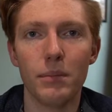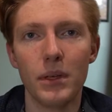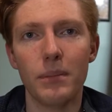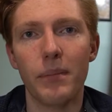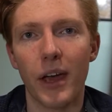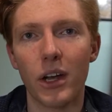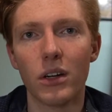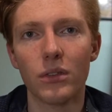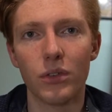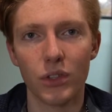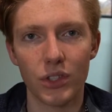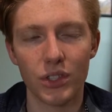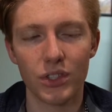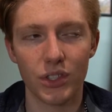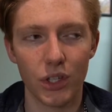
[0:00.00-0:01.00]
be better for
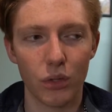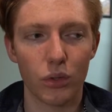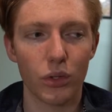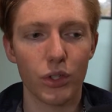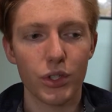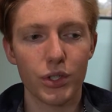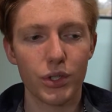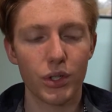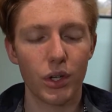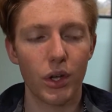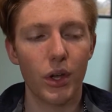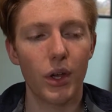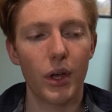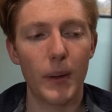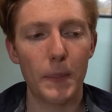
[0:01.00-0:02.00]
the Steelers
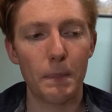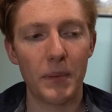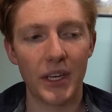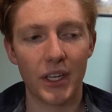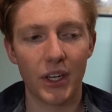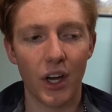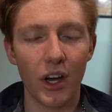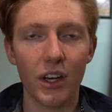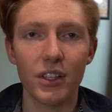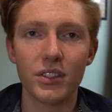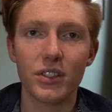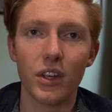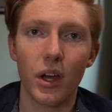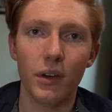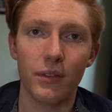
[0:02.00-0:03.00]

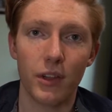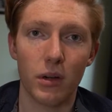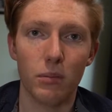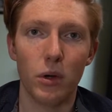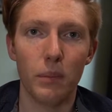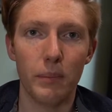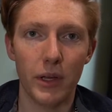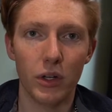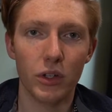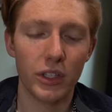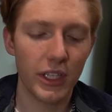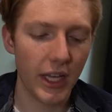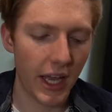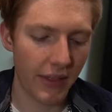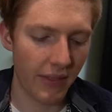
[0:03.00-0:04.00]
because of their
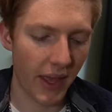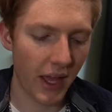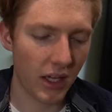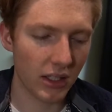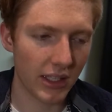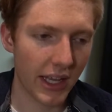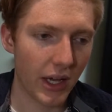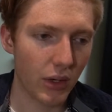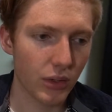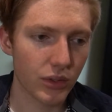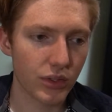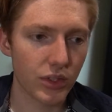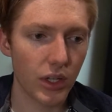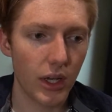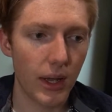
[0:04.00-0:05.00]
mobility, and that
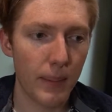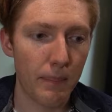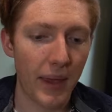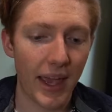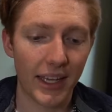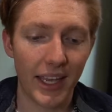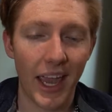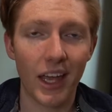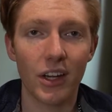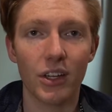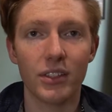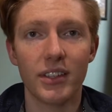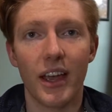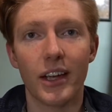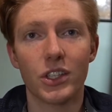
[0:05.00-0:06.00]
allows Matt
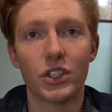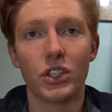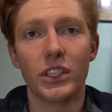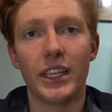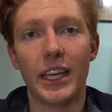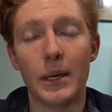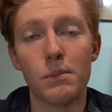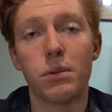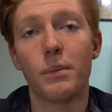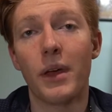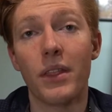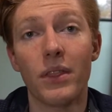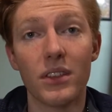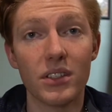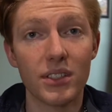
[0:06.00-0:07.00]
Canada to actually
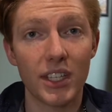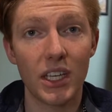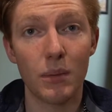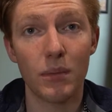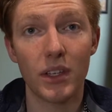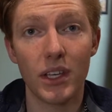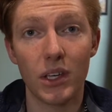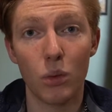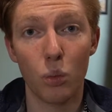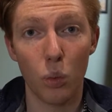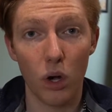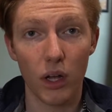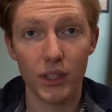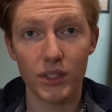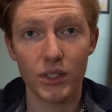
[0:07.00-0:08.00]
implement this scheme that he
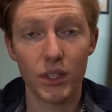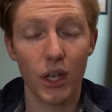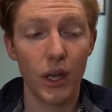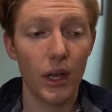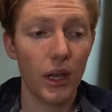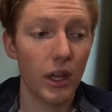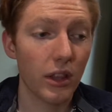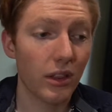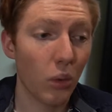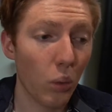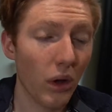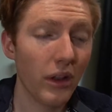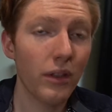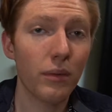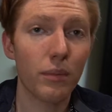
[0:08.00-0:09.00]
wants. The
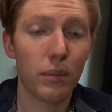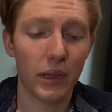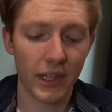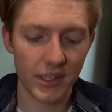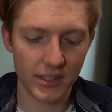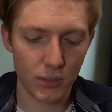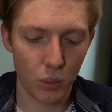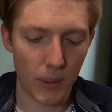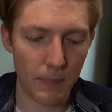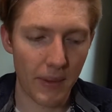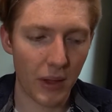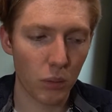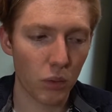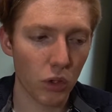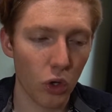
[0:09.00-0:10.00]
one place where
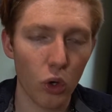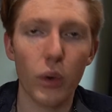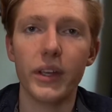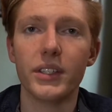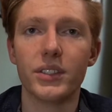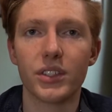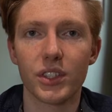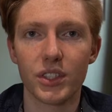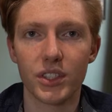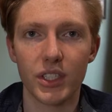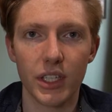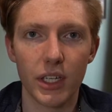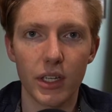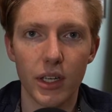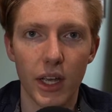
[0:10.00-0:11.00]
Ben will always
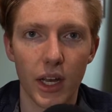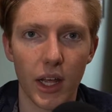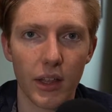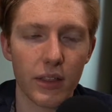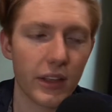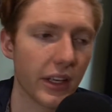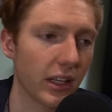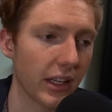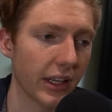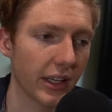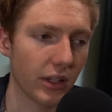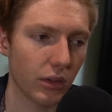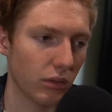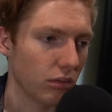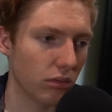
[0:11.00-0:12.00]
succeed, and I think
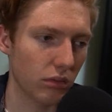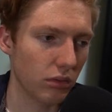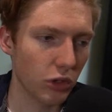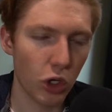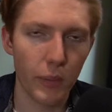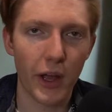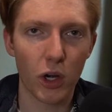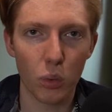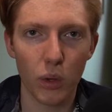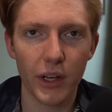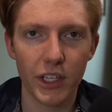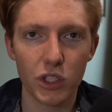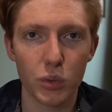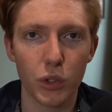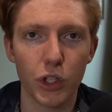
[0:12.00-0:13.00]
like no matter
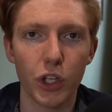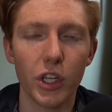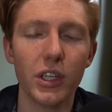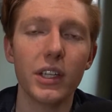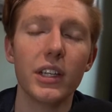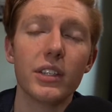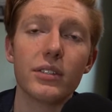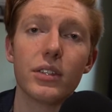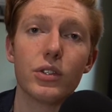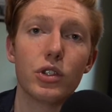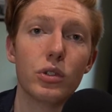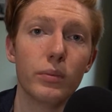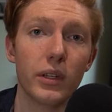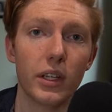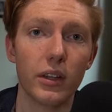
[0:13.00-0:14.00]
what he's really good in, is the
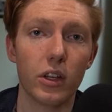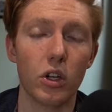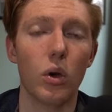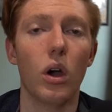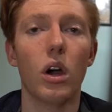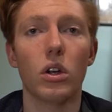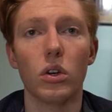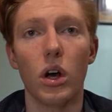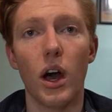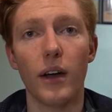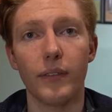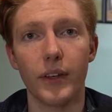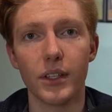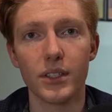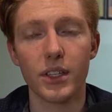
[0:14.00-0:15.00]
2-minute, the no-huddle
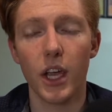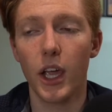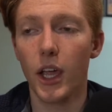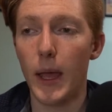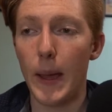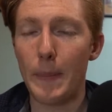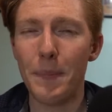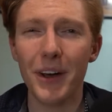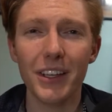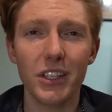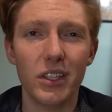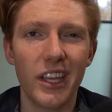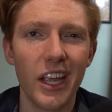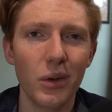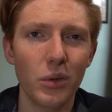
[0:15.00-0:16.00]
offense. But
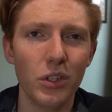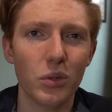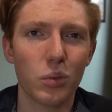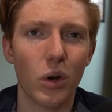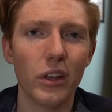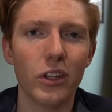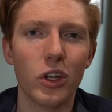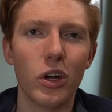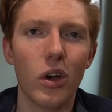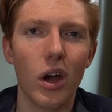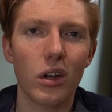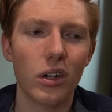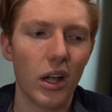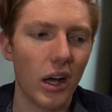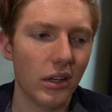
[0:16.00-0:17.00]
you can't really run the
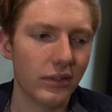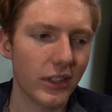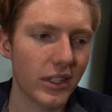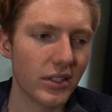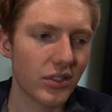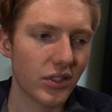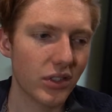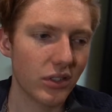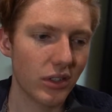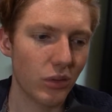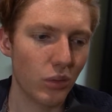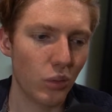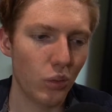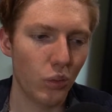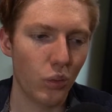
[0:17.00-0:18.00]
no-huddle offense
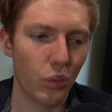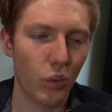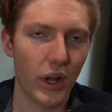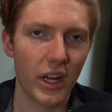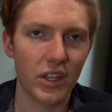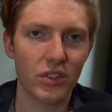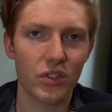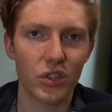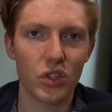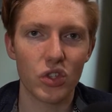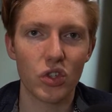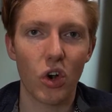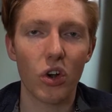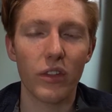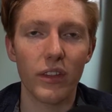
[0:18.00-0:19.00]
when it's the
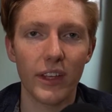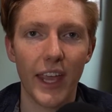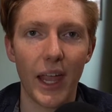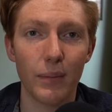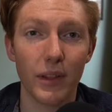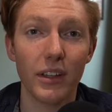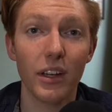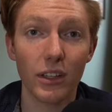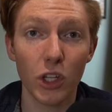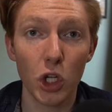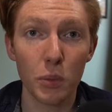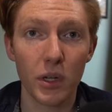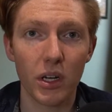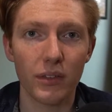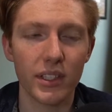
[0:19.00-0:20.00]
start of the game. They did a little
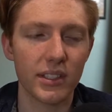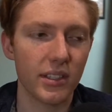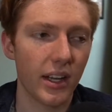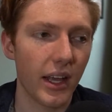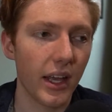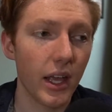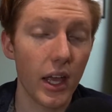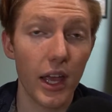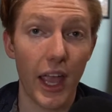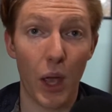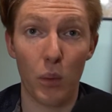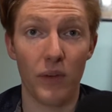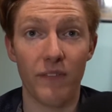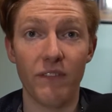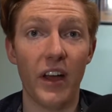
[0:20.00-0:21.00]
bit of it today, and
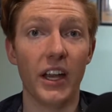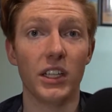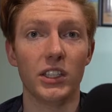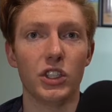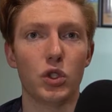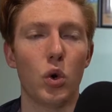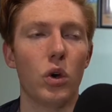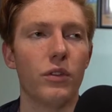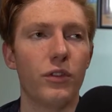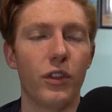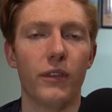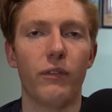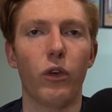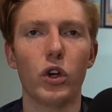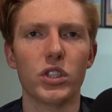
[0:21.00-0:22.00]
we finally scored for
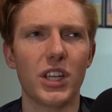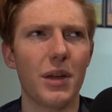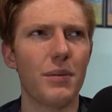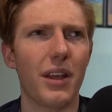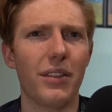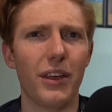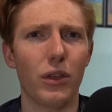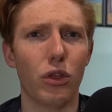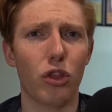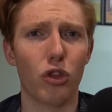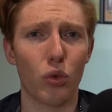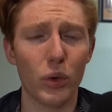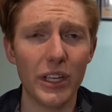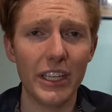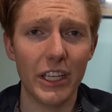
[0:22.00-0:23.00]
the first time in I think
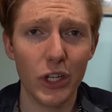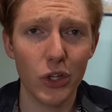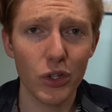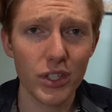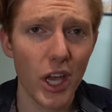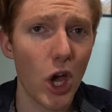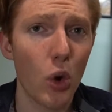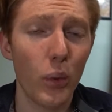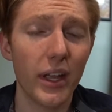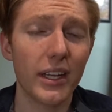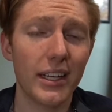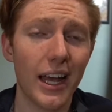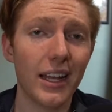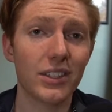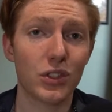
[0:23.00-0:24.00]
3 years. We had
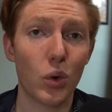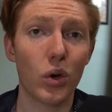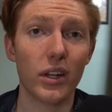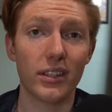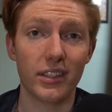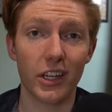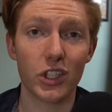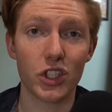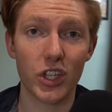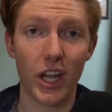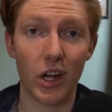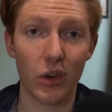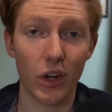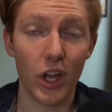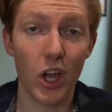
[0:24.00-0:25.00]
not scored a
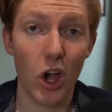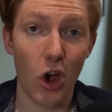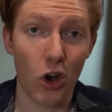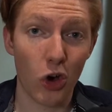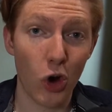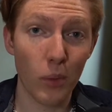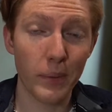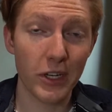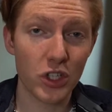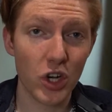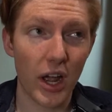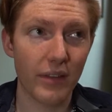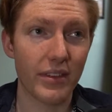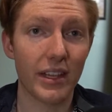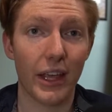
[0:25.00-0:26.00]
touchdown on our opening
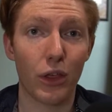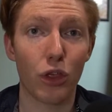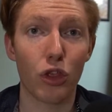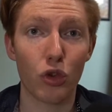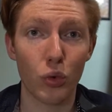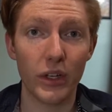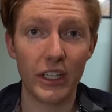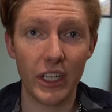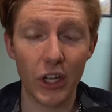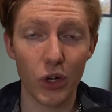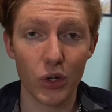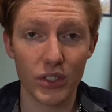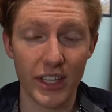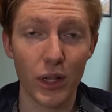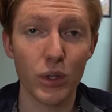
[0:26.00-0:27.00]
drive in like 3
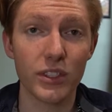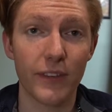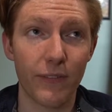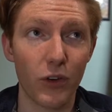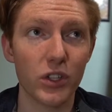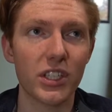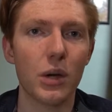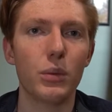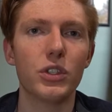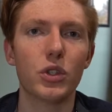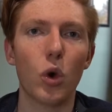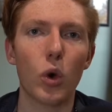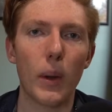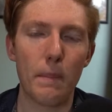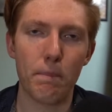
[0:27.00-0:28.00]
years, and that was the first time we
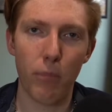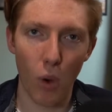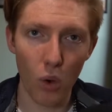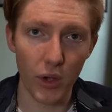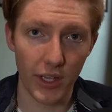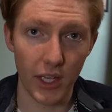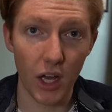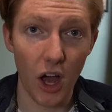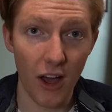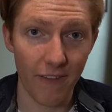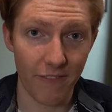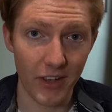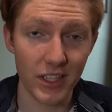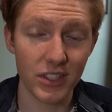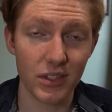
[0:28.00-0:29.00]
scored a point
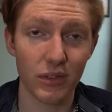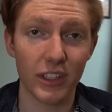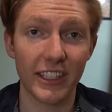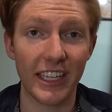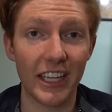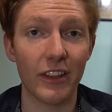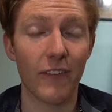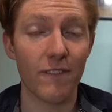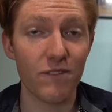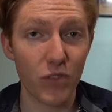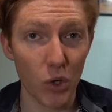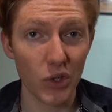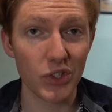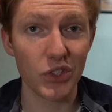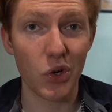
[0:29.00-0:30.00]
offensively in the
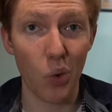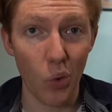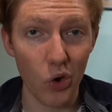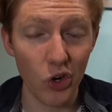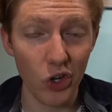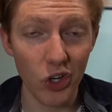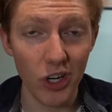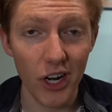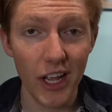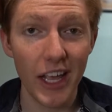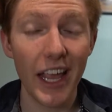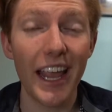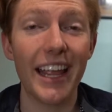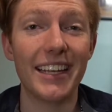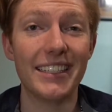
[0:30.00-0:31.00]
first quarter
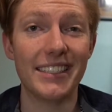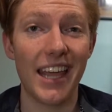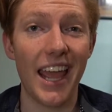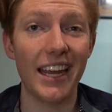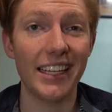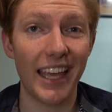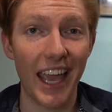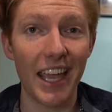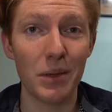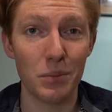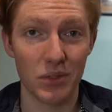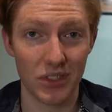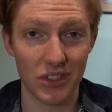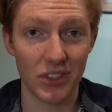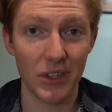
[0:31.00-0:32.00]
in 10
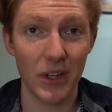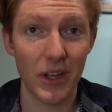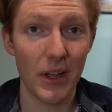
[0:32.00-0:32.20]
games.